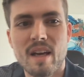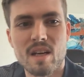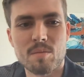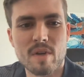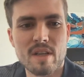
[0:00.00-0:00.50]

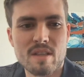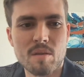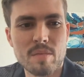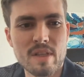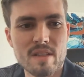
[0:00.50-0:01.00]
Enterprise
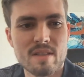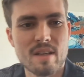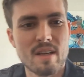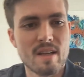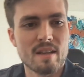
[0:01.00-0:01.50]

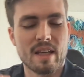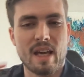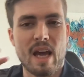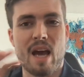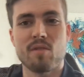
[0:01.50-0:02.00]
companies
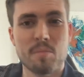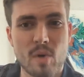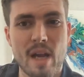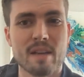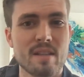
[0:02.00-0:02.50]
like have a
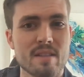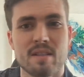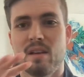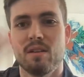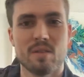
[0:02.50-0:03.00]

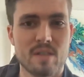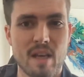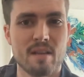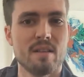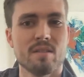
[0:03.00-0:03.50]
practice and
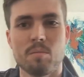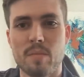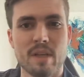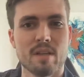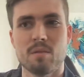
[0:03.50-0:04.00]
understand it as a
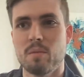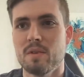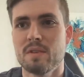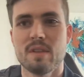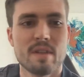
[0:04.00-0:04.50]
big
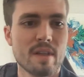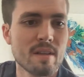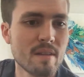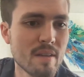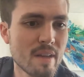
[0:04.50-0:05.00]
unwieldy
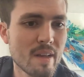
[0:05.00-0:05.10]
thing.